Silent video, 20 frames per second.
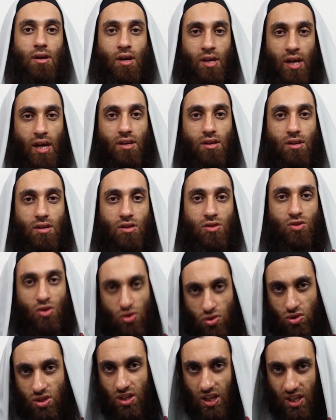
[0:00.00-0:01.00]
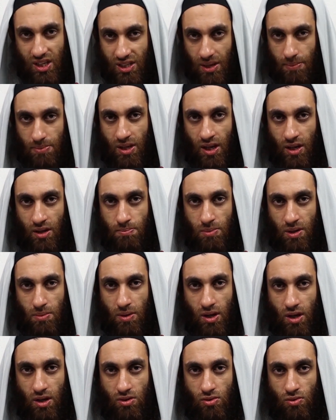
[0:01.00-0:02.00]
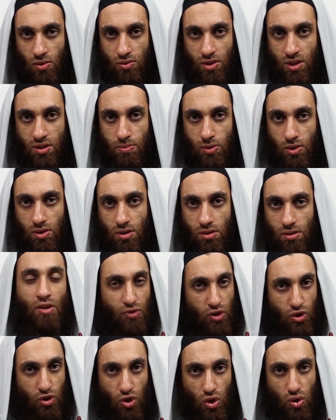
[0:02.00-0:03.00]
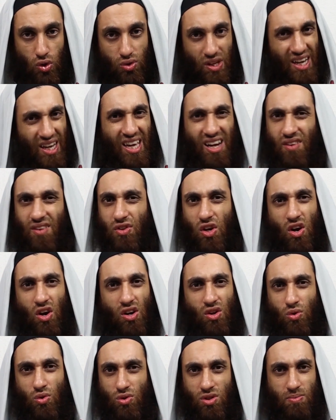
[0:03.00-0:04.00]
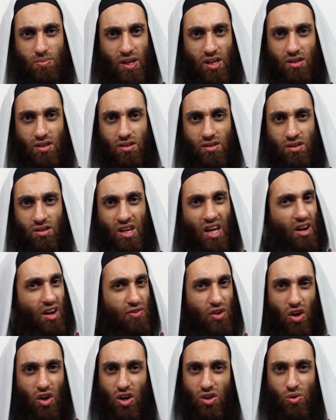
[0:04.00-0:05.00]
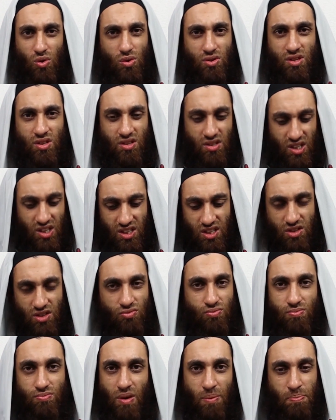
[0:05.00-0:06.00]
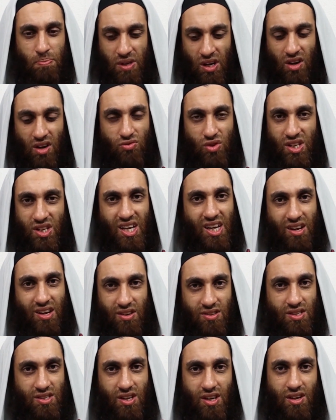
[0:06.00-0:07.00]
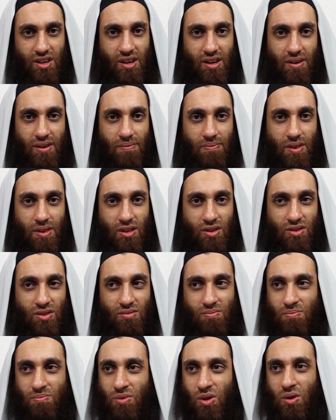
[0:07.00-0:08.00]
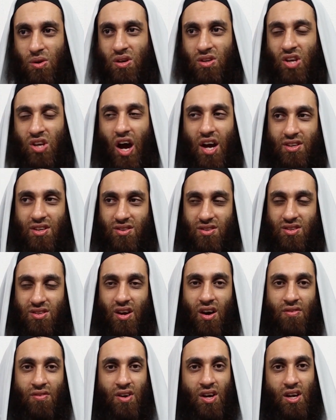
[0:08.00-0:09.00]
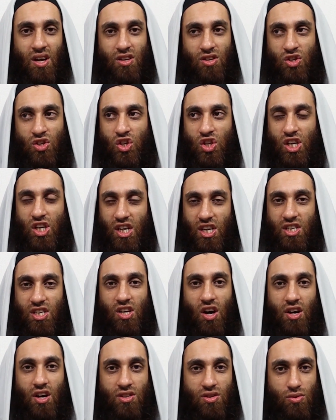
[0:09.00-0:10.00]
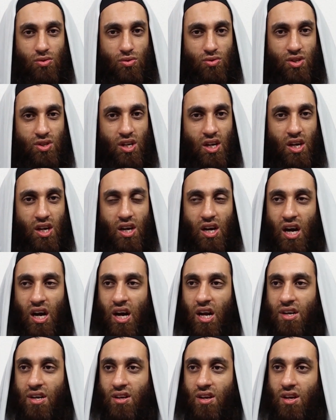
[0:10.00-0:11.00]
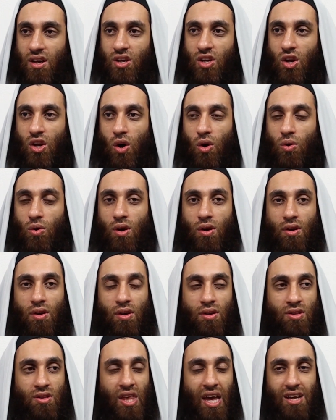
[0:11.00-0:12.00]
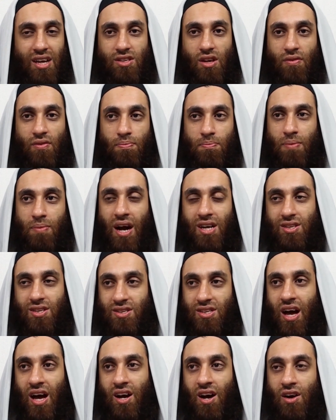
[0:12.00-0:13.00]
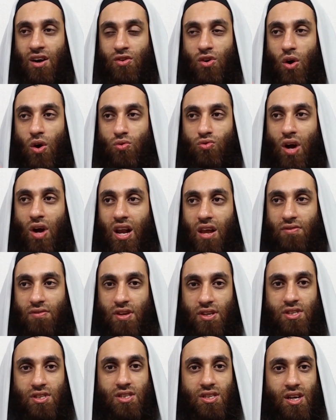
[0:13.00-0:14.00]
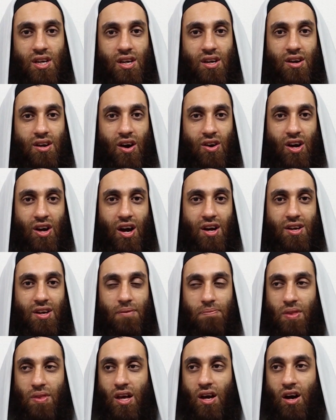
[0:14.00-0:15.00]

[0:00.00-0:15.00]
Okay, so you still accept that Barbahari wrote this book? If you do, then get off your high horse, mate. Get off your high horse, because this is beyond ridiculous. Titles of Shi'i titles, and you know, things of matters that got no relevance, okay,